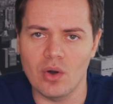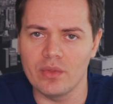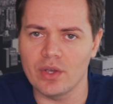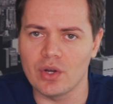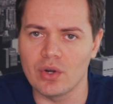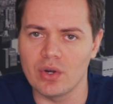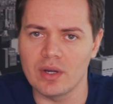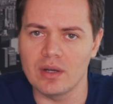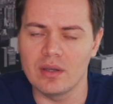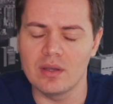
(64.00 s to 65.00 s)
all they
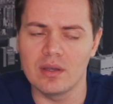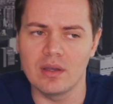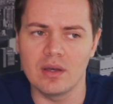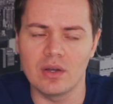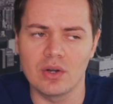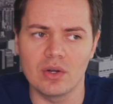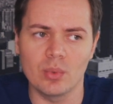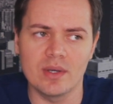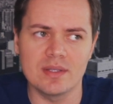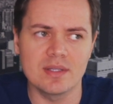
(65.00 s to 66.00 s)
heard
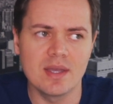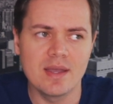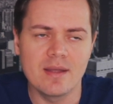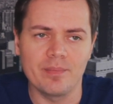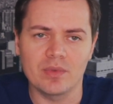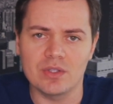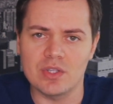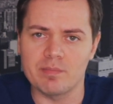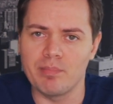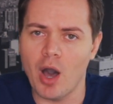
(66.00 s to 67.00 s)
was
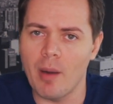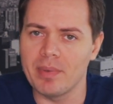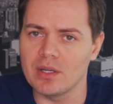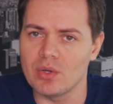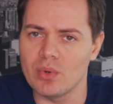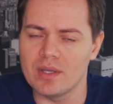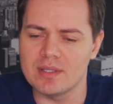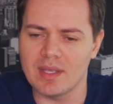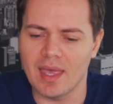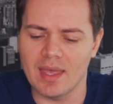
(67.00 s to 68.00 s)
just popping
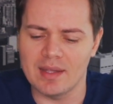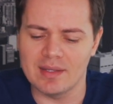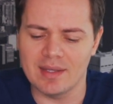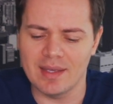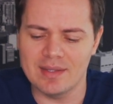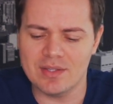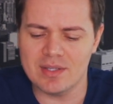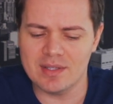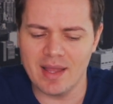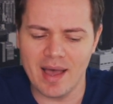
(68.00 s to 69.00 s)
noise, and it's
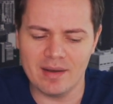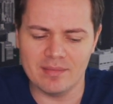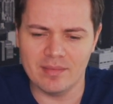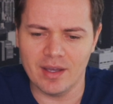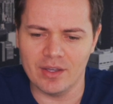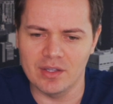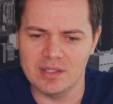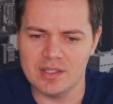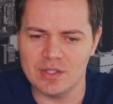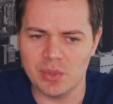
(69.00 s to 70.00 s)
just not a good
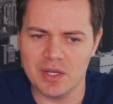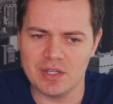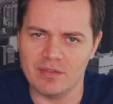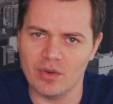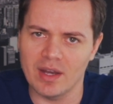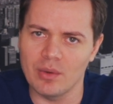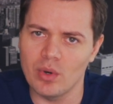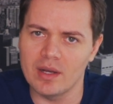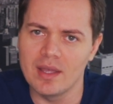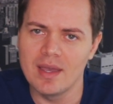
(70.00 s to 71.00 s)
situation for
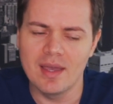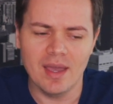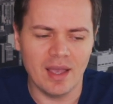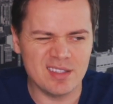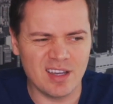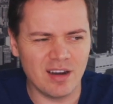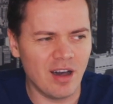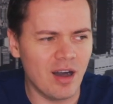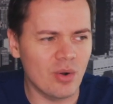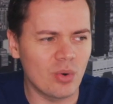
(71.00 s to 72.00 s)
anyone. It's kind of
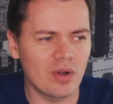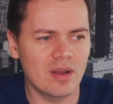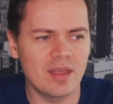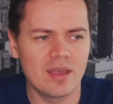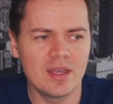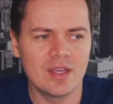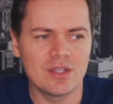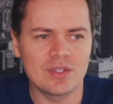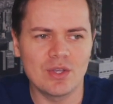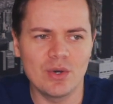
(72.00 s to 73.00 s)
awkward.
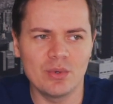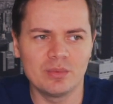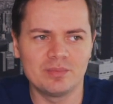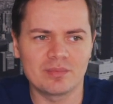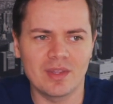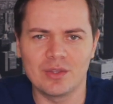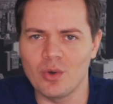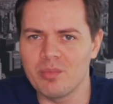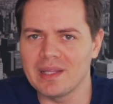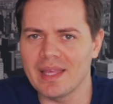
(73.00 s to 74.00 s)
So
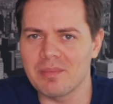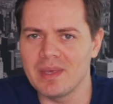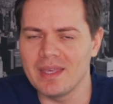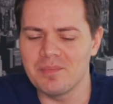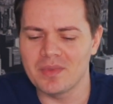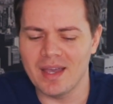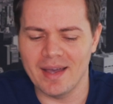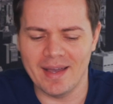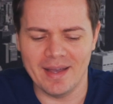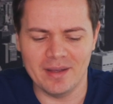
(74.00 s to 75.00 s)
don't be like me.
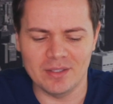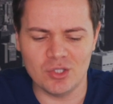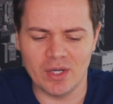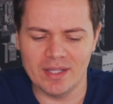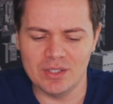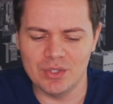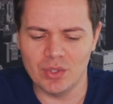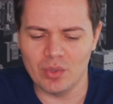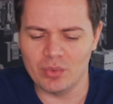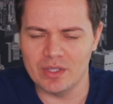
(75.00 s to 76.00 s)
Try to do
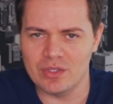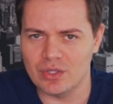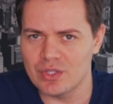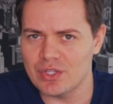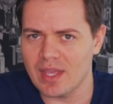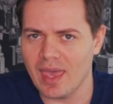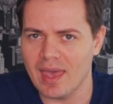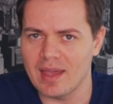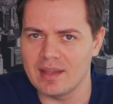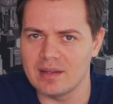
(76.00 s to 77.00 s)
your research
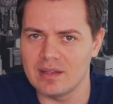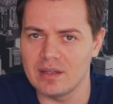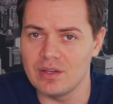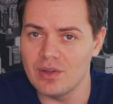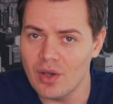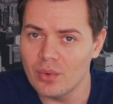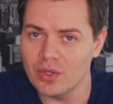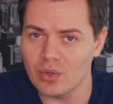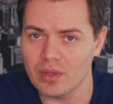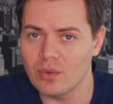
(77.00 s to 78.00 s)
and know
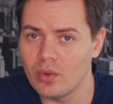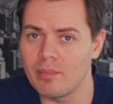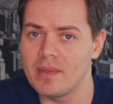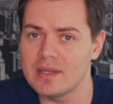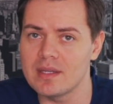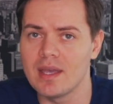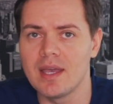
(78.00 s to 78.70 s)
your equipment